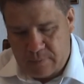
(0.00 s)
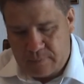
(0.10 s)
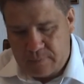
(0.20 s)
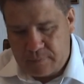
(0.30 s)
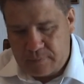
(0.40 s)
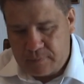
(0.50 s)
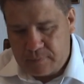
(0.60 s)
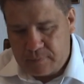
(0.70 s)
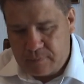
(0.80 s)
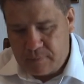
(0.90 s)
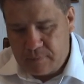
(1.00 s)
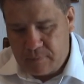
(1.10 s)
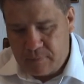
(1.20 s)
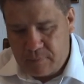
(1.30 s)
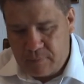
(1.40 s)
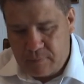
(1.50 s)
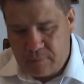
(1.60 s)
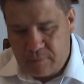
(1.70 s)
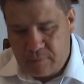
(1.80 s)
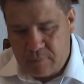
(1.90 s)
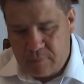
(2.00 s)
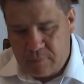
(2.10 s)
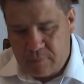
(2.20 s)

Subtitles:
Nobody speaks.